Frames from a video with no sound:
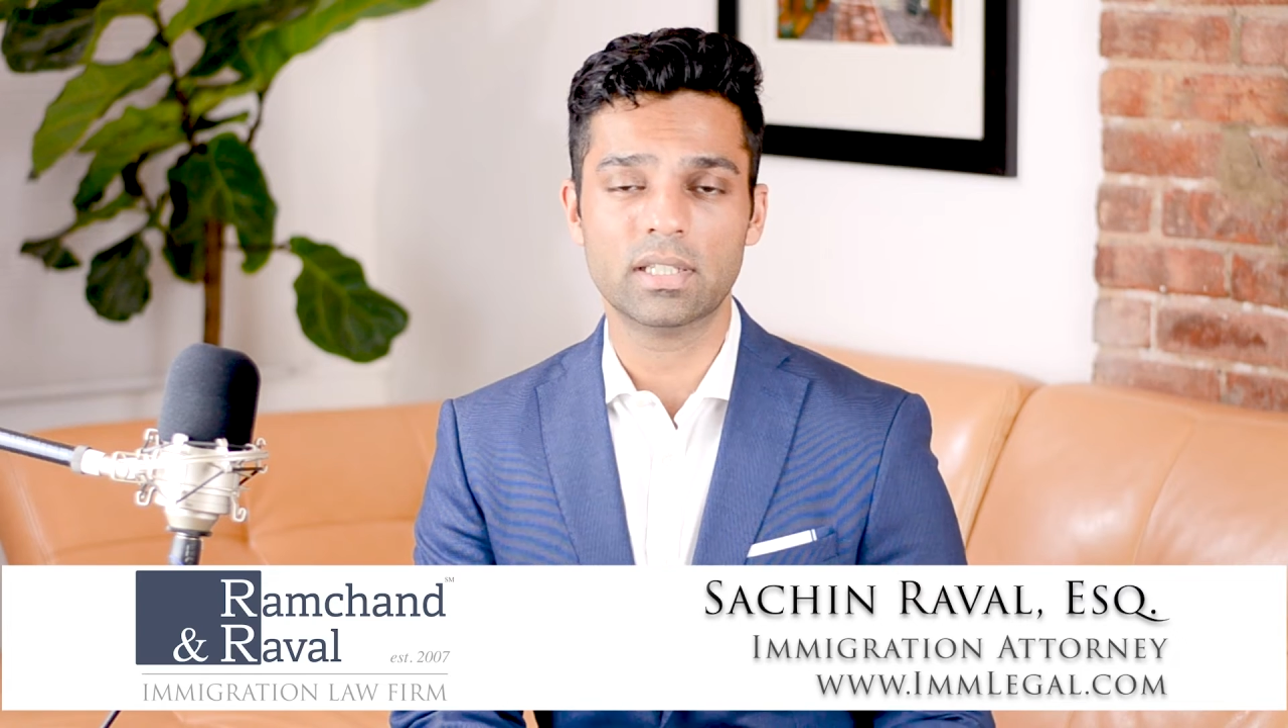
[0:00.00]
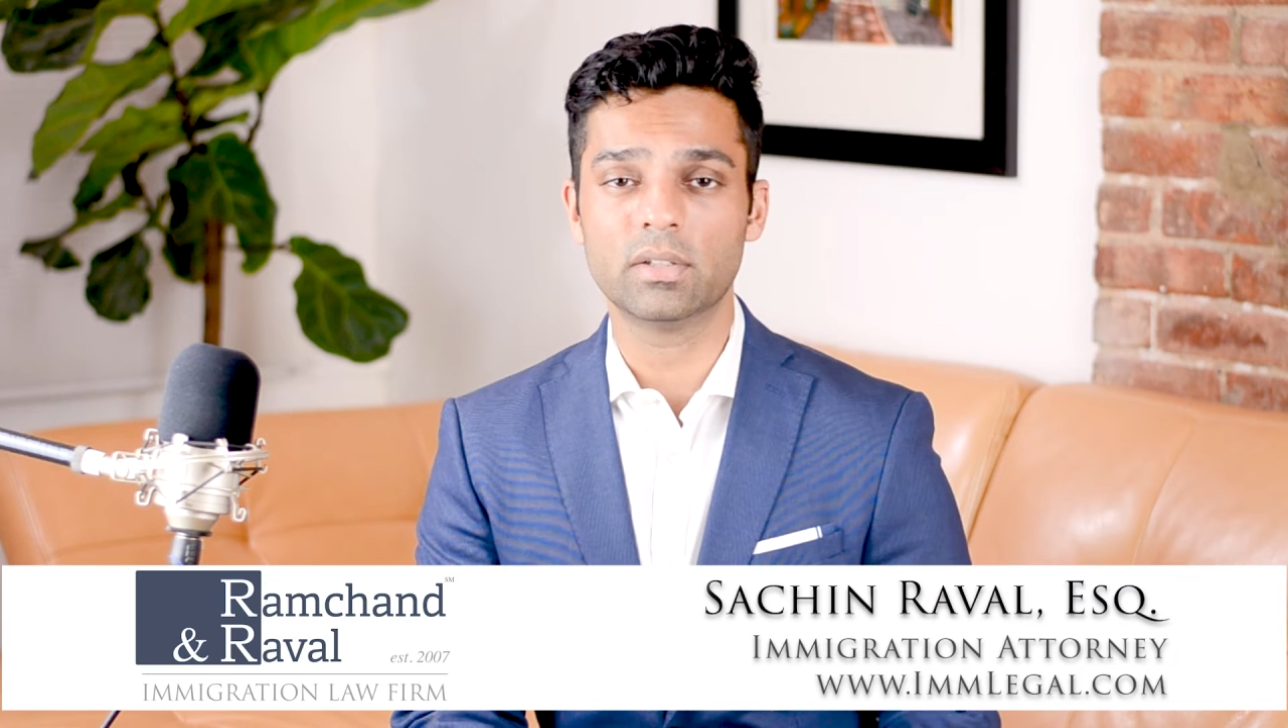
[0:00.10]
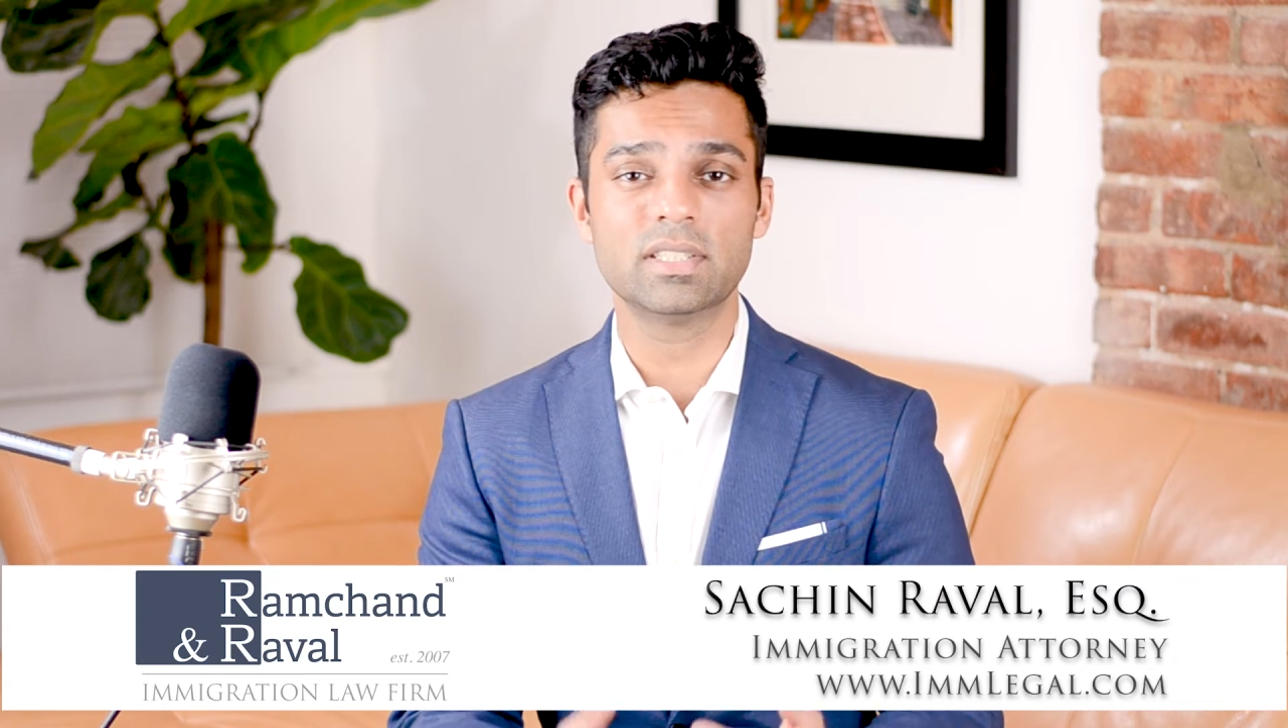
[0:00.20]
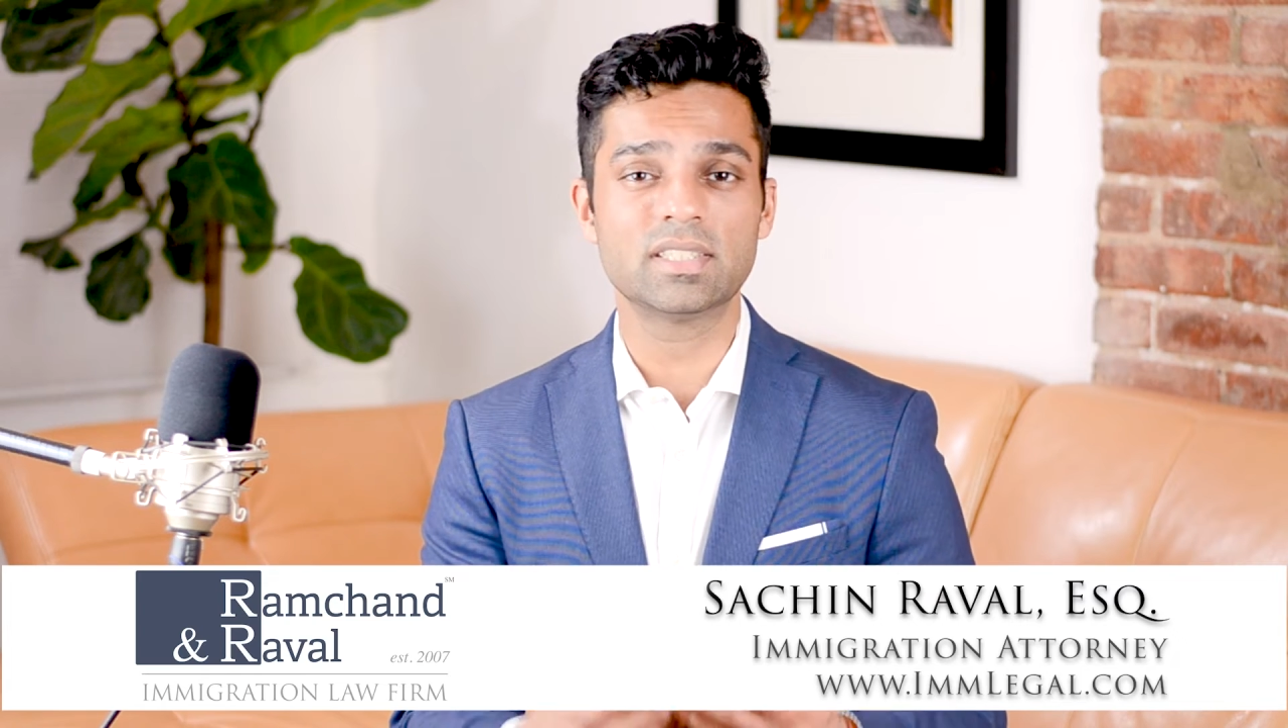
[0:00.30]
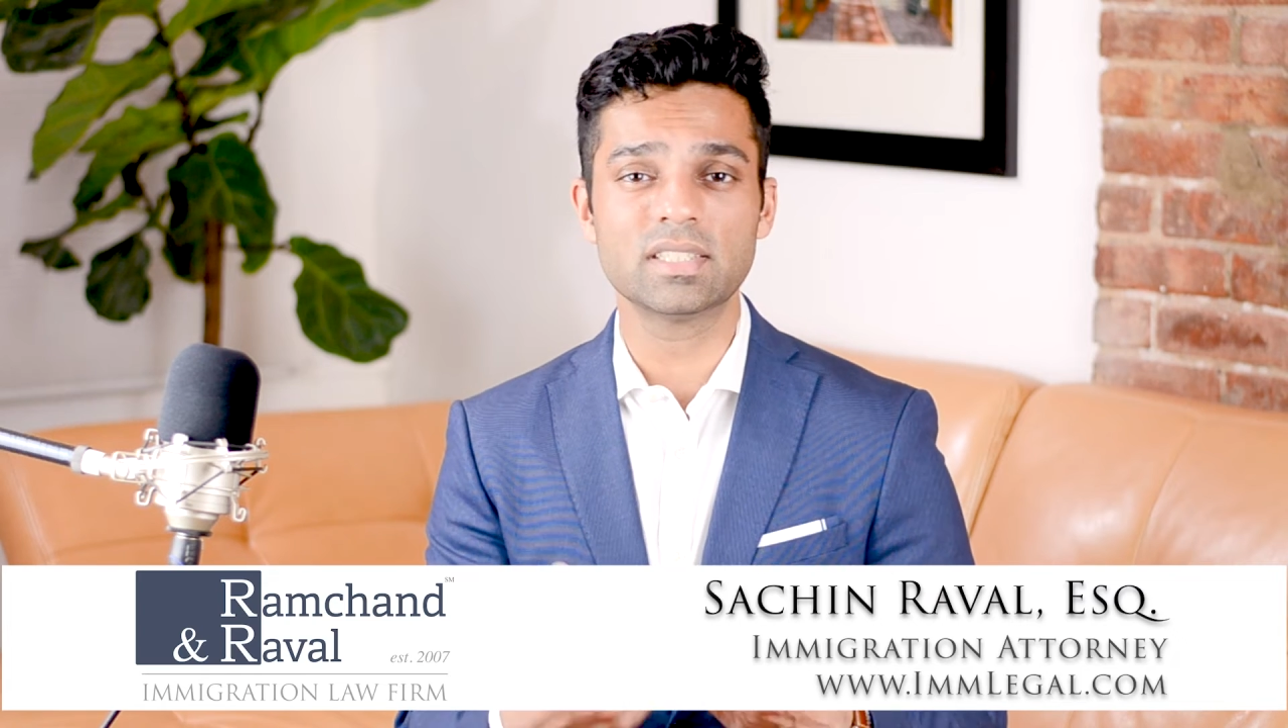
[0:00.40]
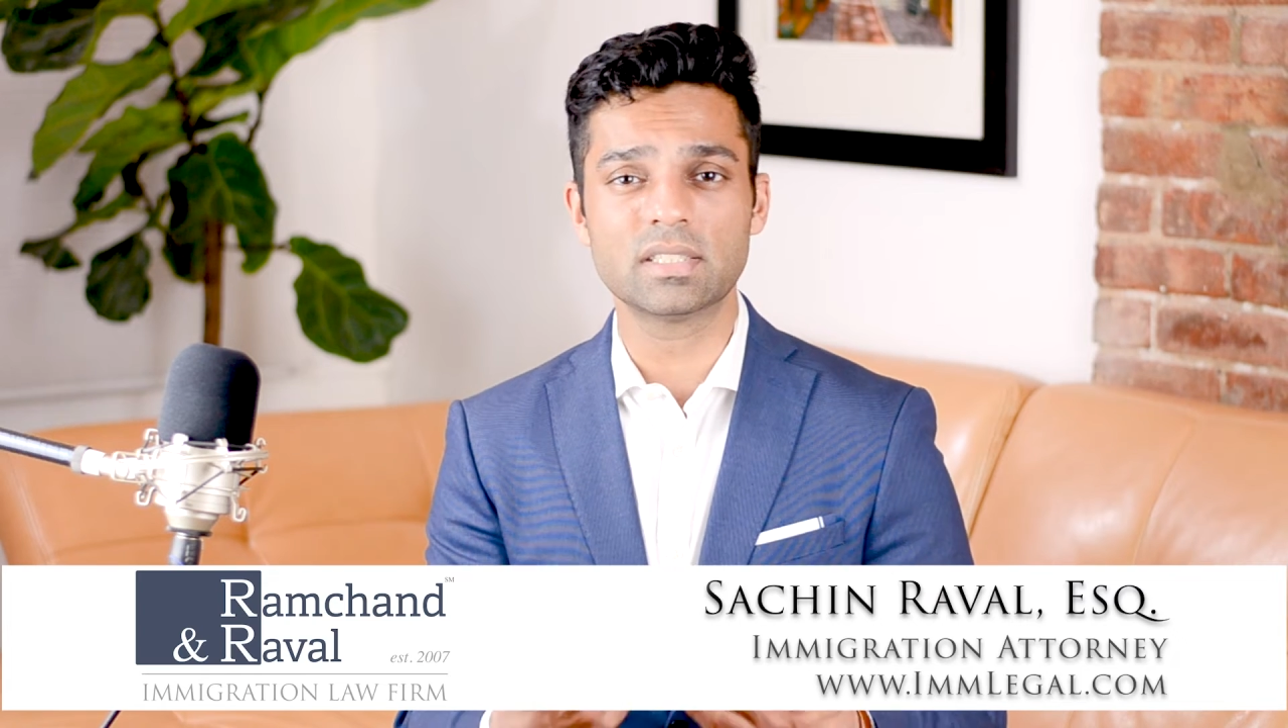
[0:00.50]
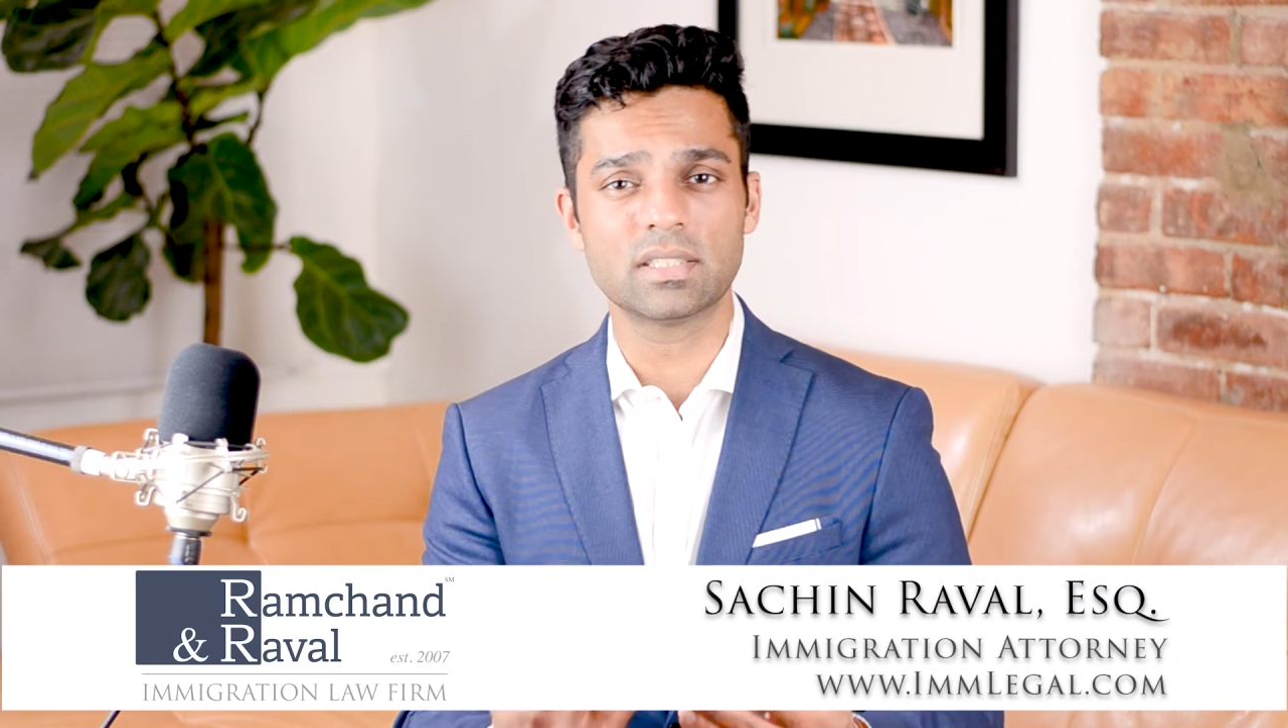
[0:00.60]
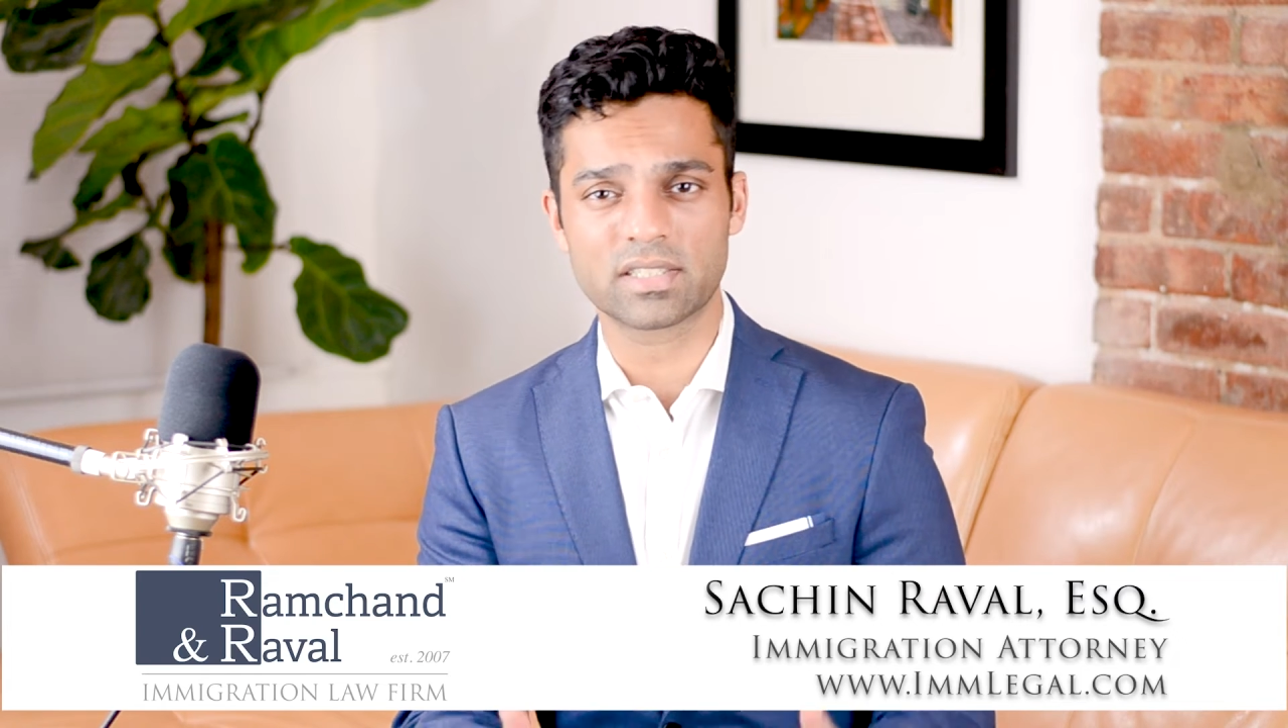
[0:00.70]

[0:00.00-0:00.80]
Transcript: Now, this isn't a